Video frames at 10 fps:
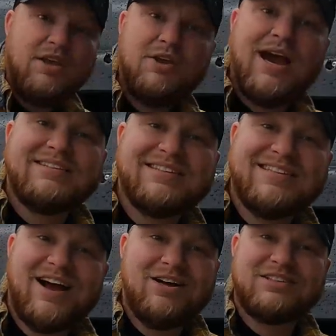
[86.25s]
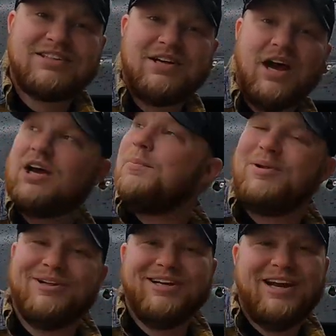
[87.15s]
You guys can tell it's a
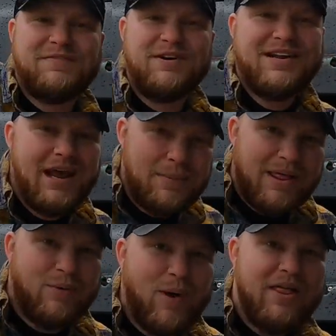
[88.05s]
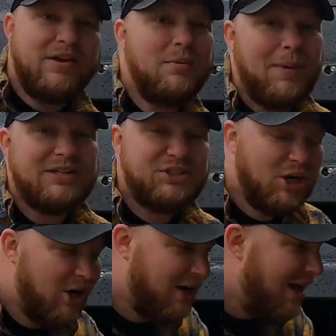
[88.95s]
completely different day by the weather, my
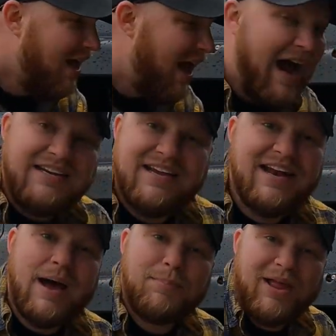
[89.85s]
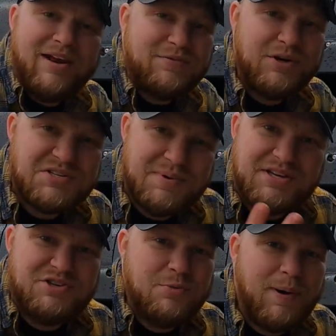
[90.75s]
shirt. I did not plan for it to be
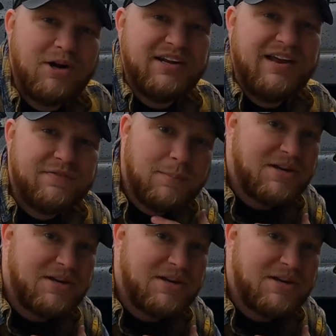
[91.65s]
a two-part day for